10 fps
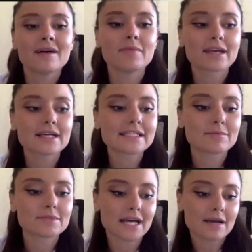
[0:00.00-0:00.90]
Because
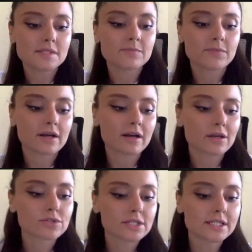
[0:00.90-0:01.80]
sometimes
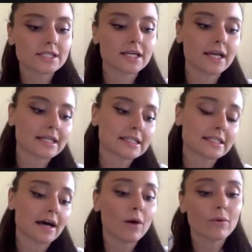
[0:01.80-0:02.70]
users and
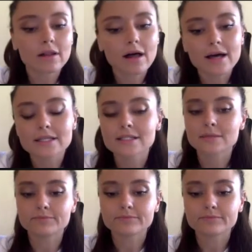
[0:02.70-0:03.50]
our clients,